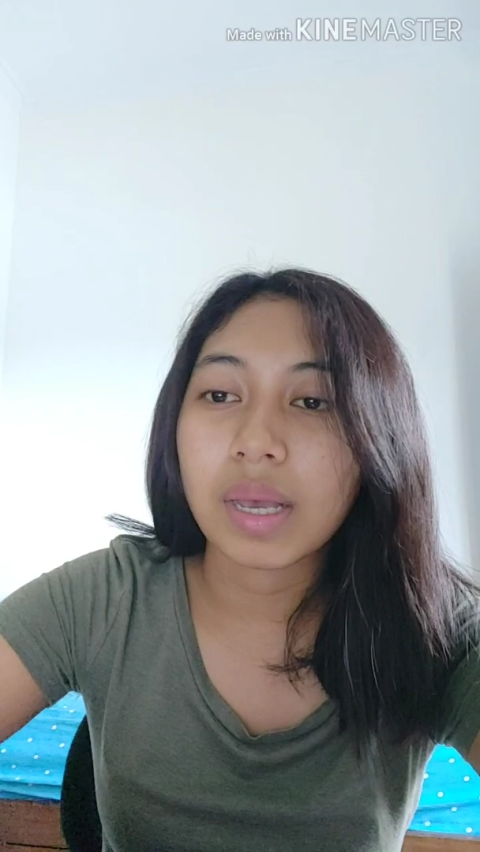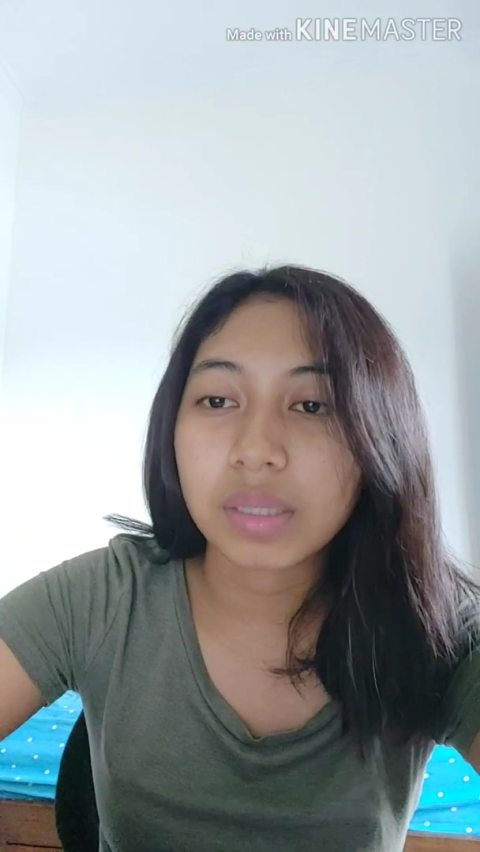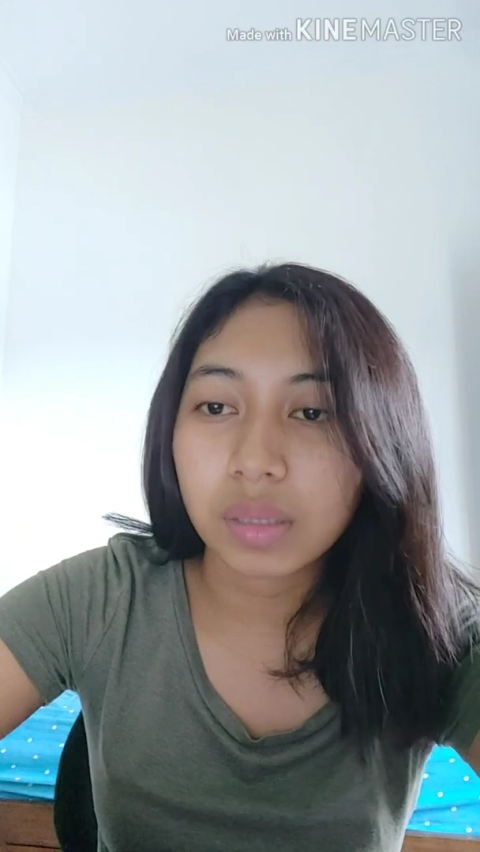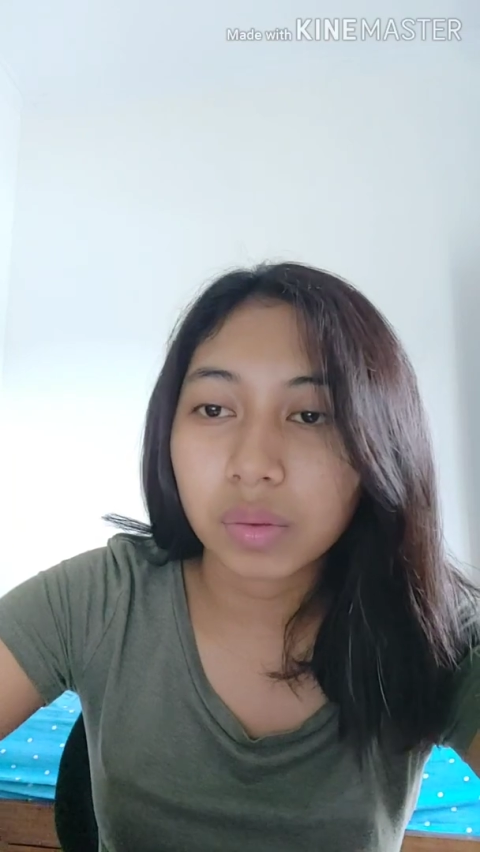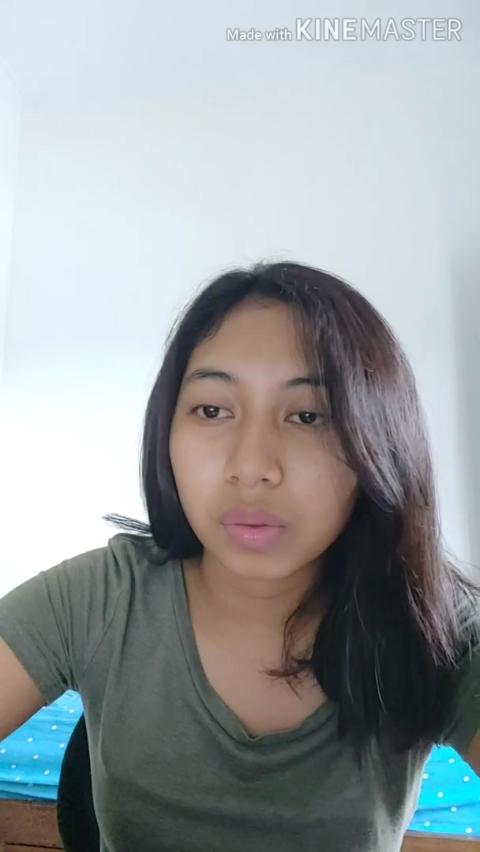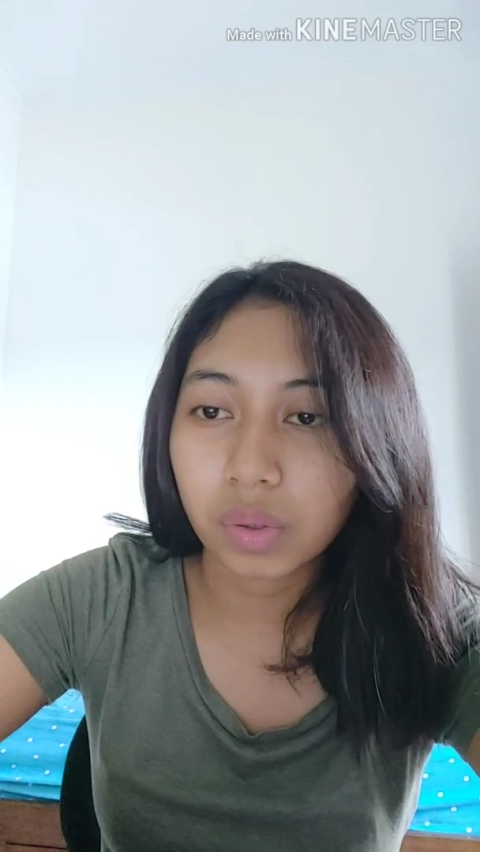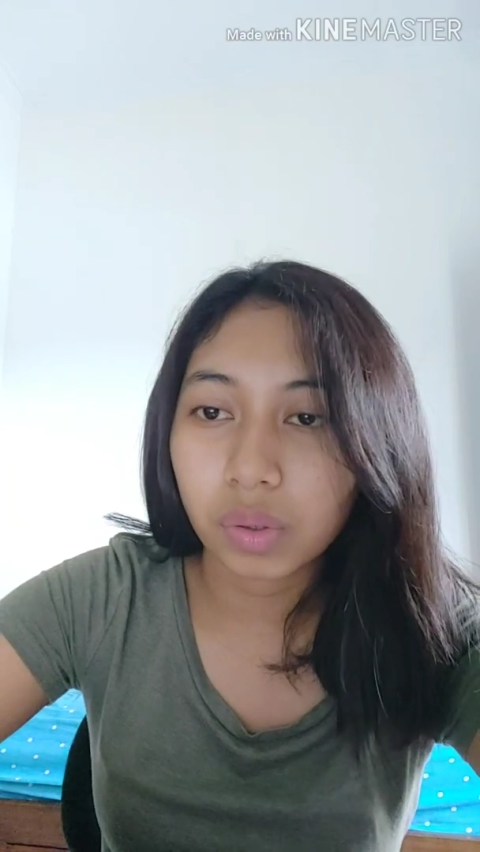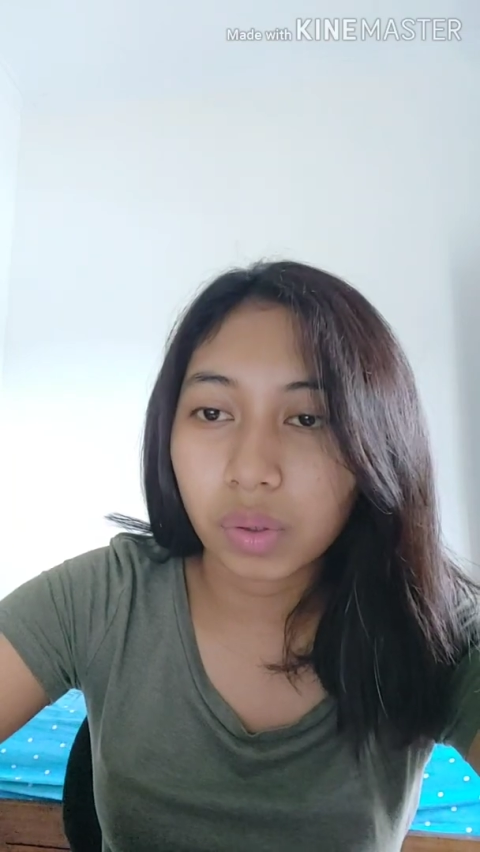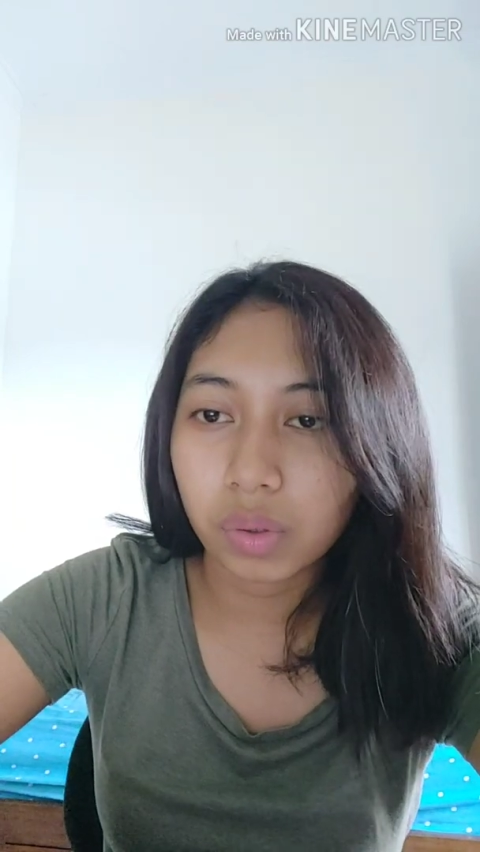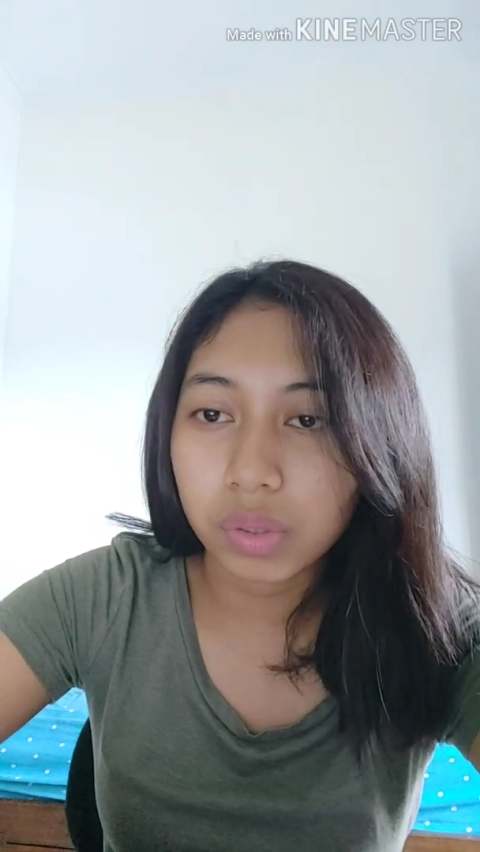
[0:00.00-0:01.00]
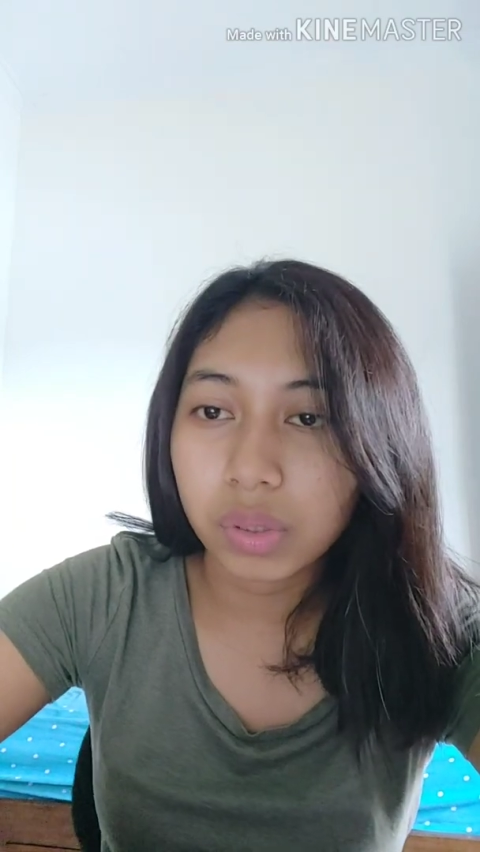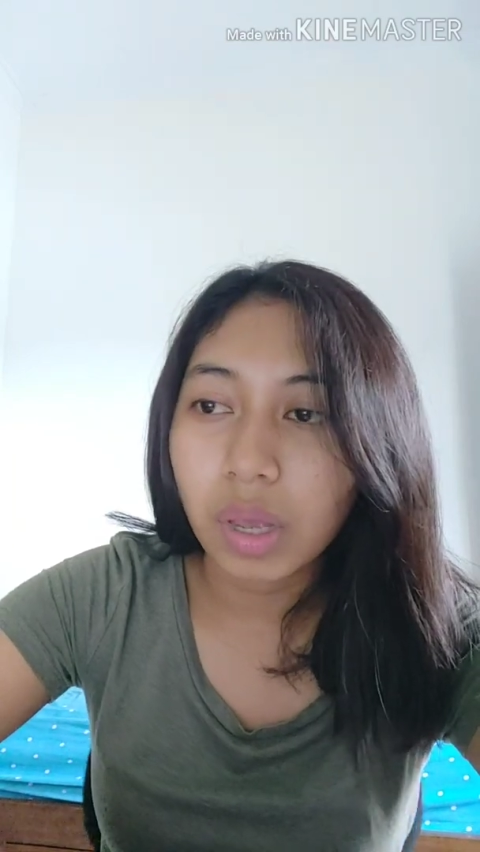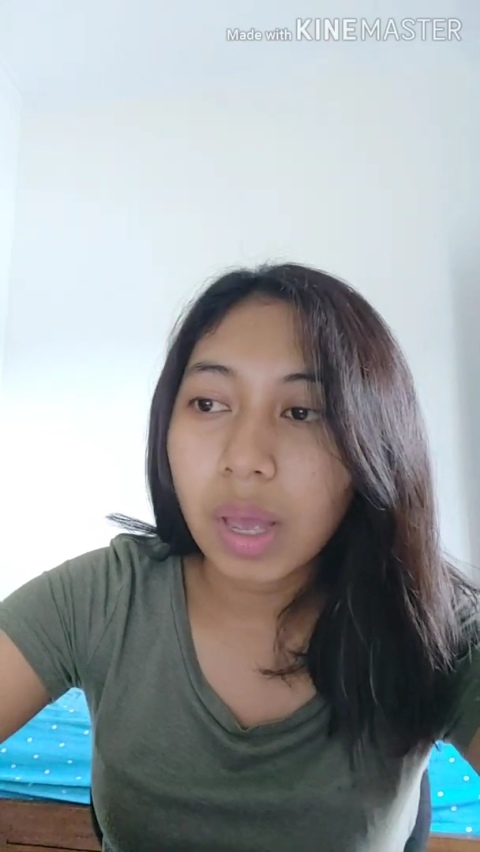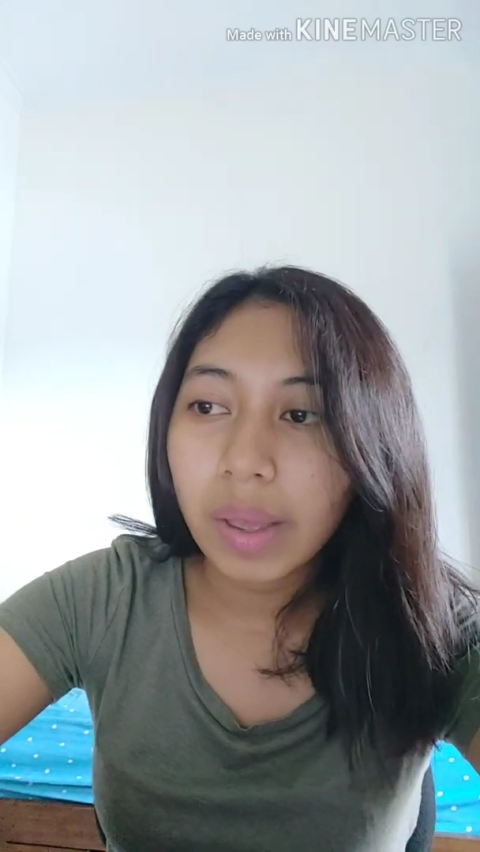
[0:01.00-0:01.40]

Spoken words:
has not closed.